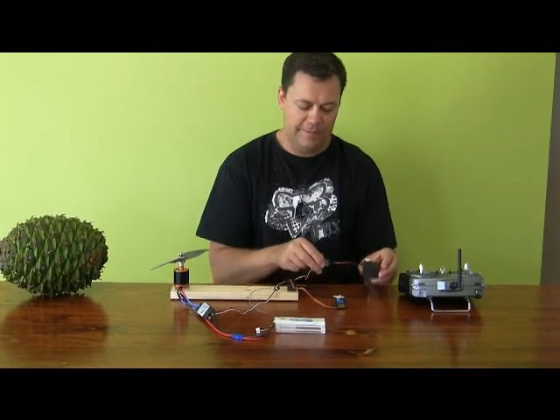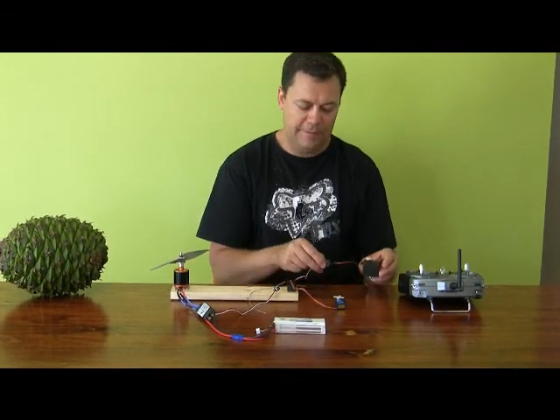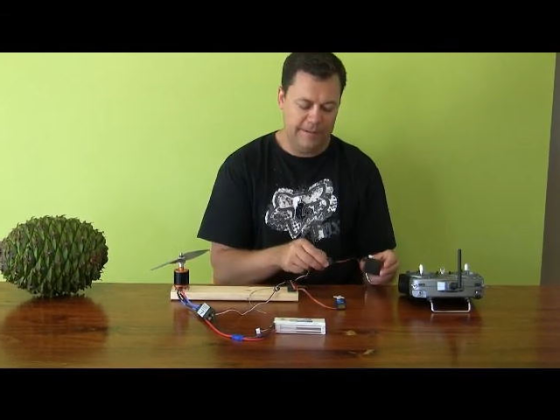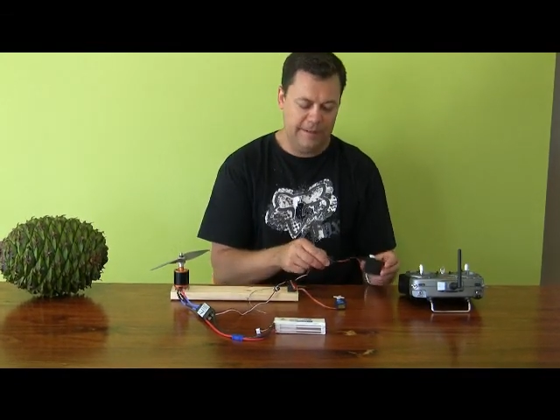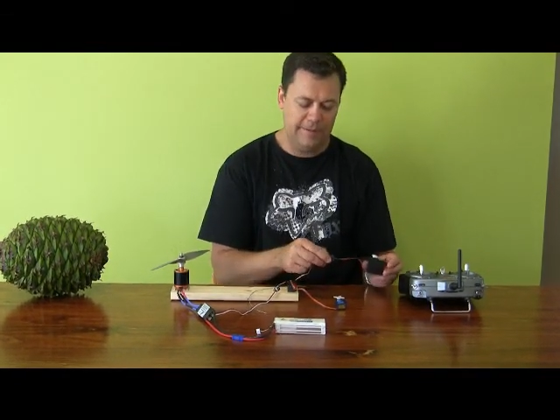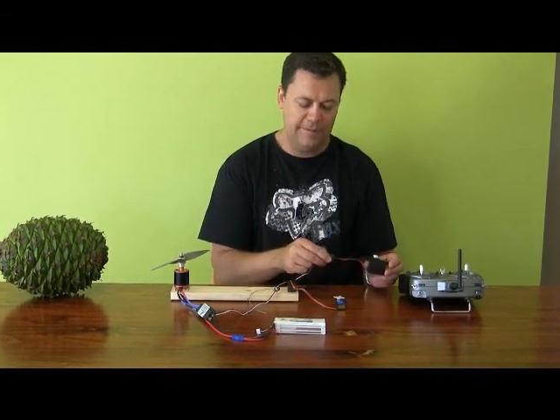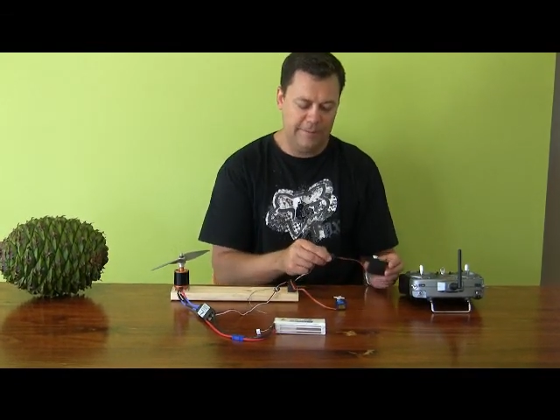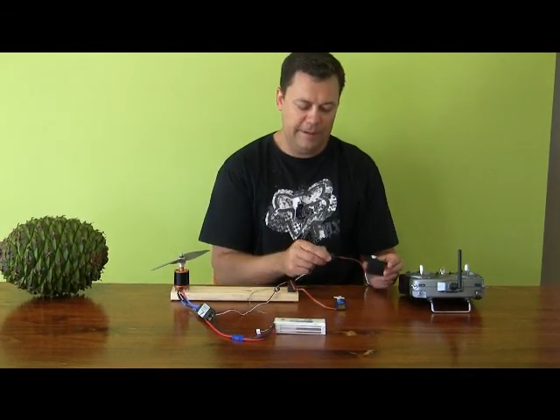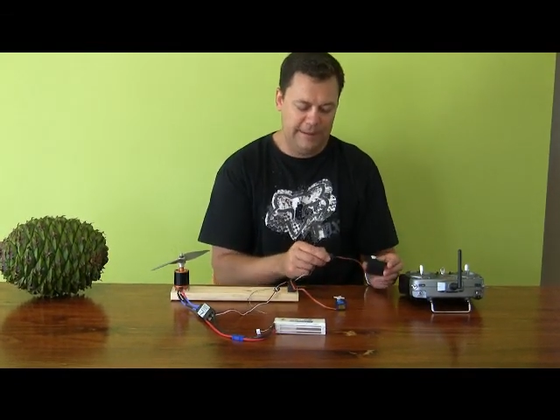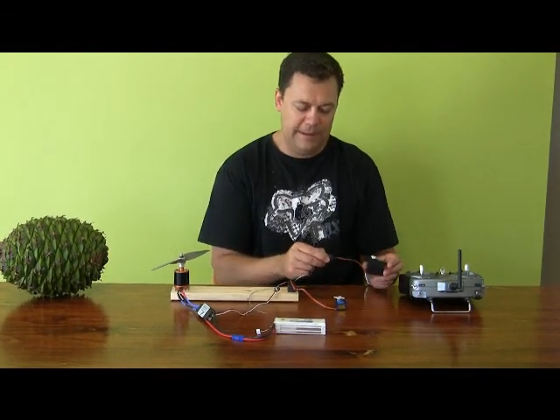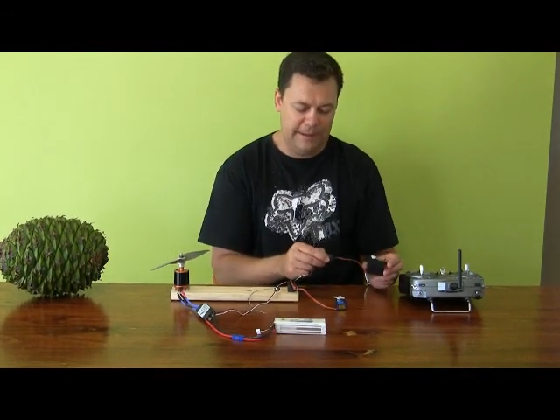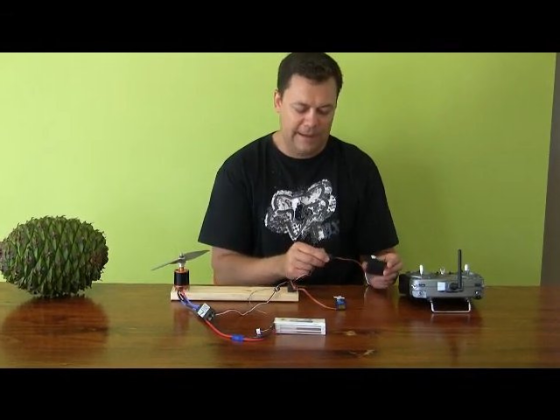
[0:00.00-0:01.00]

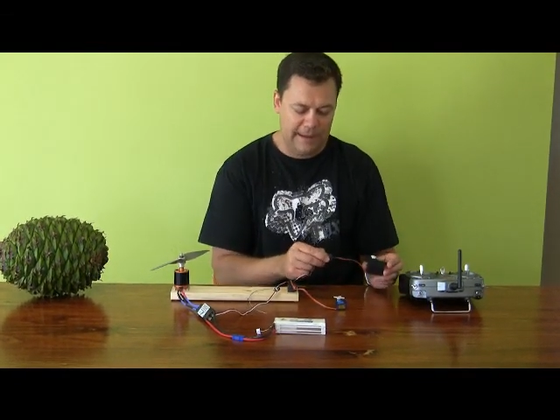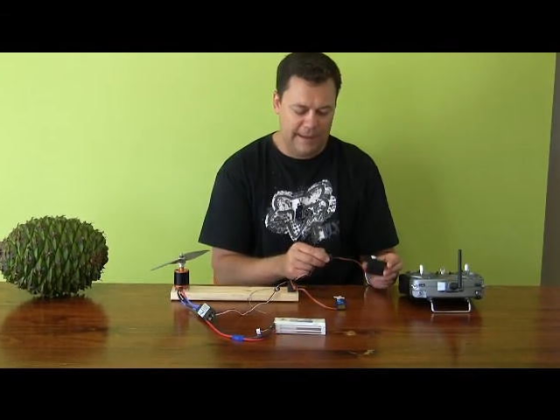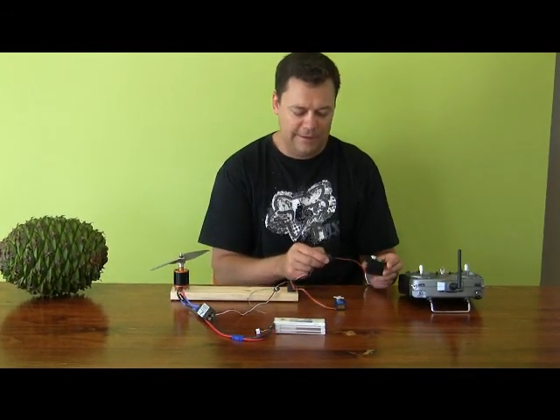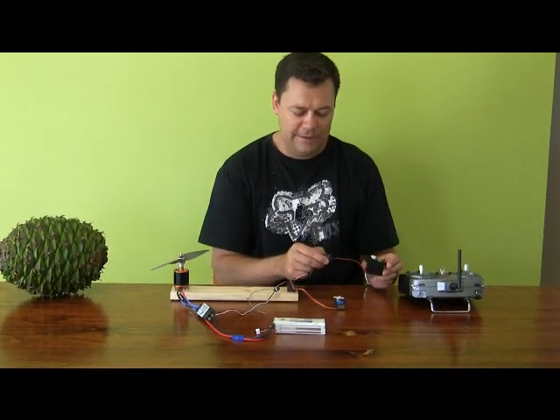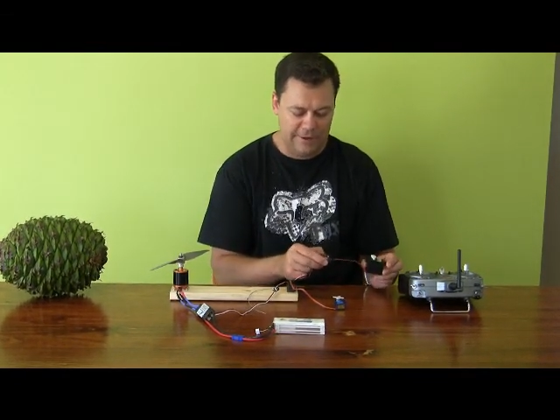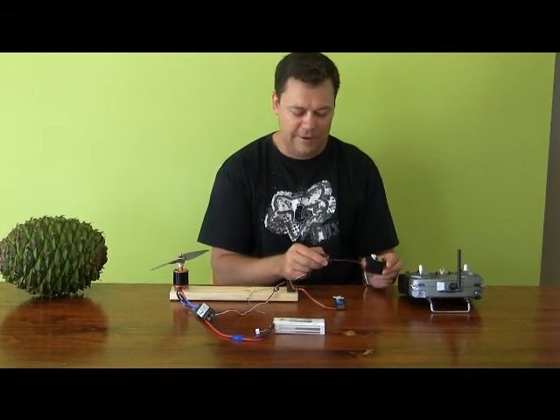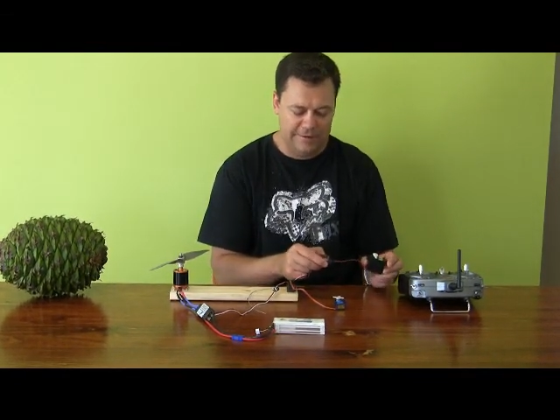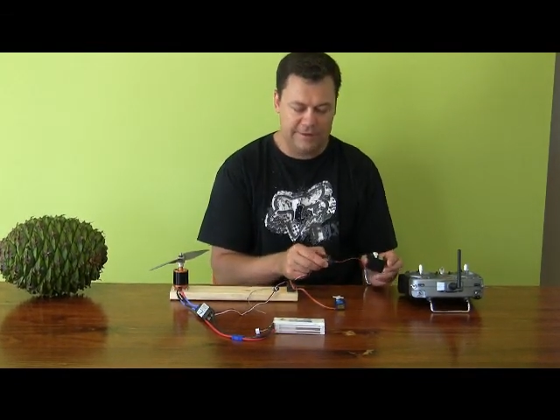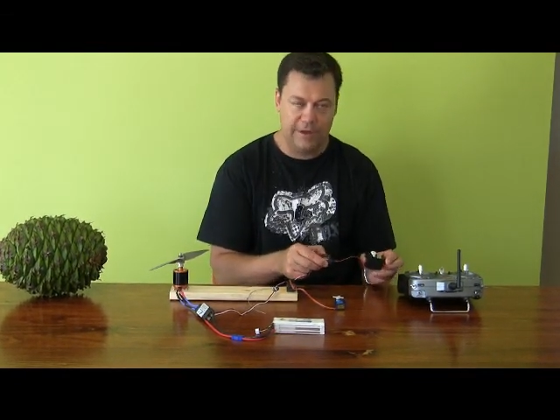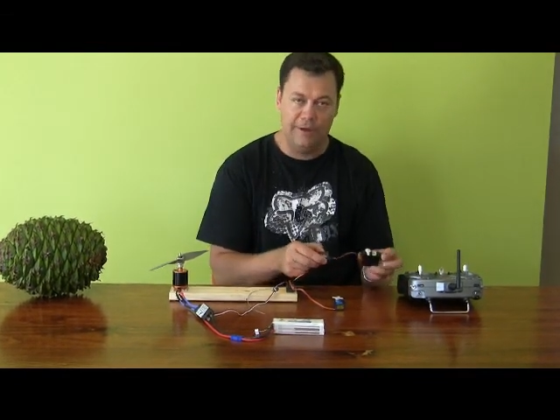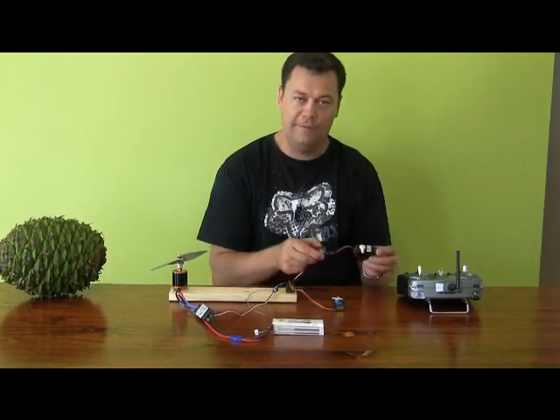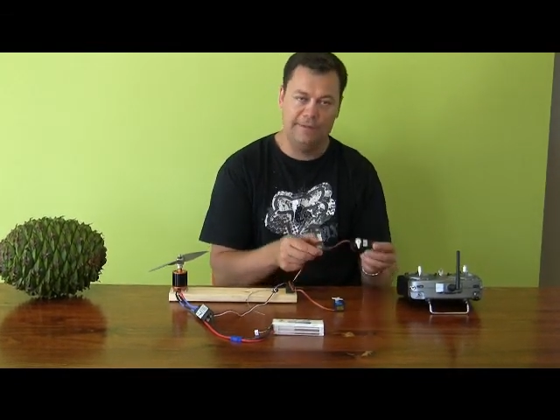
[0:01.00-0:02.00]
when the
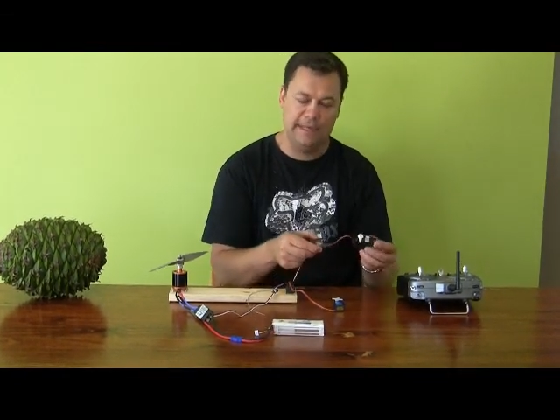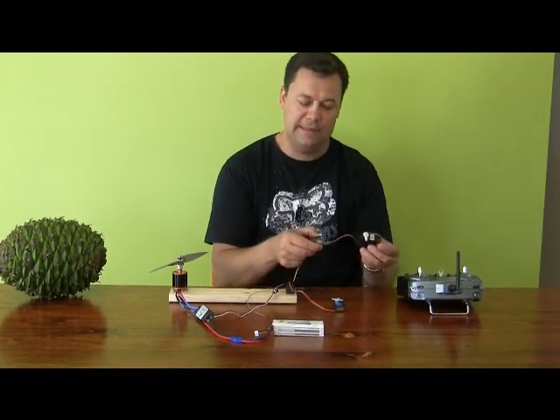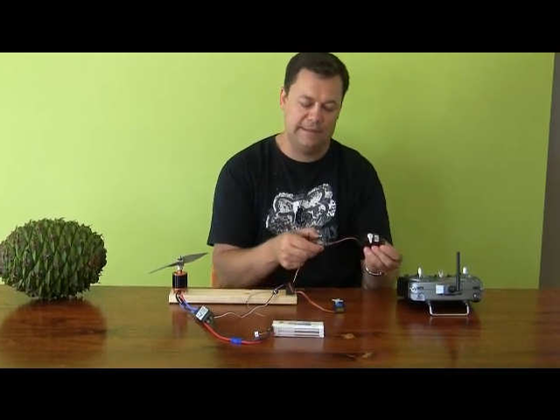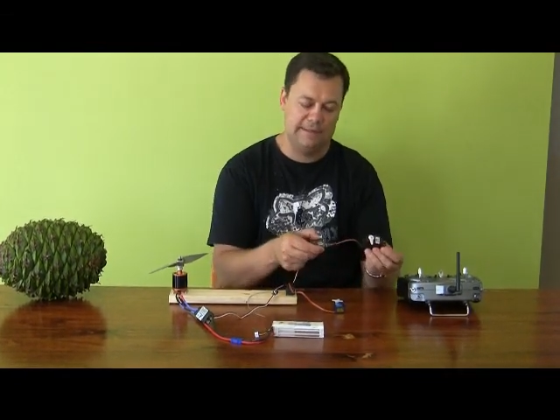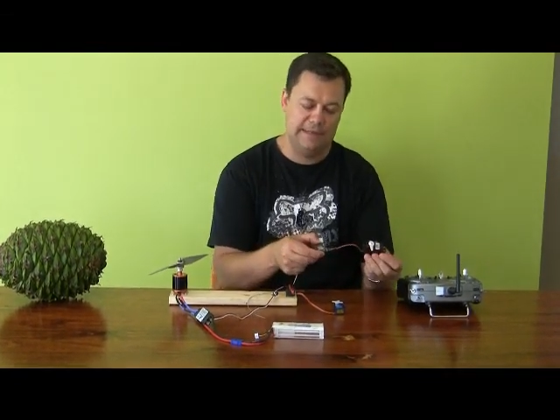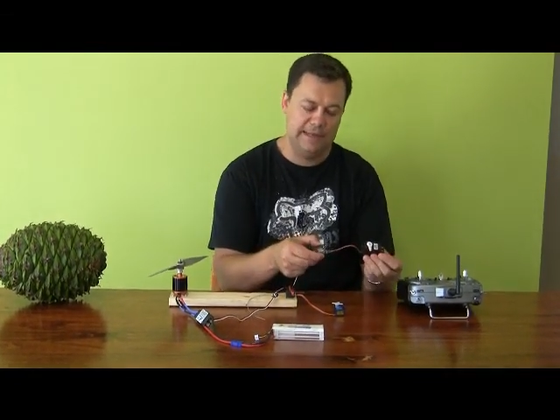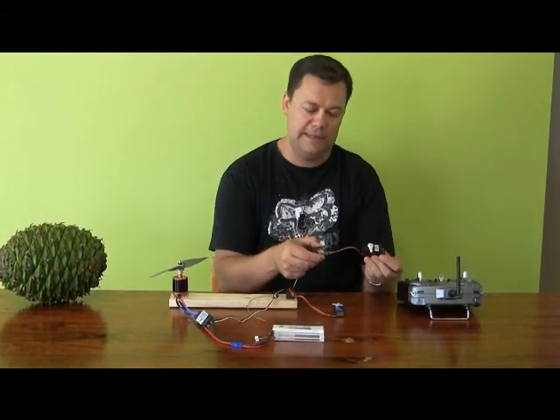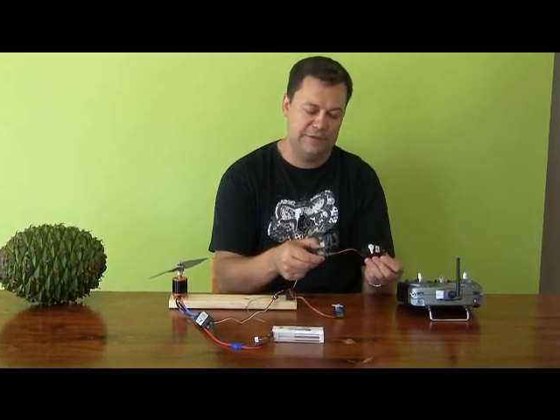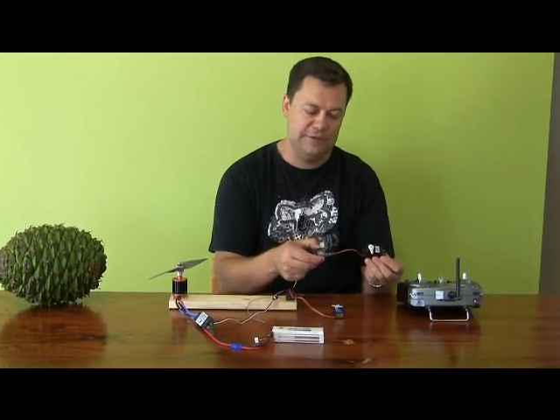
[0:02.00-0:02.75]
gyroscope senses any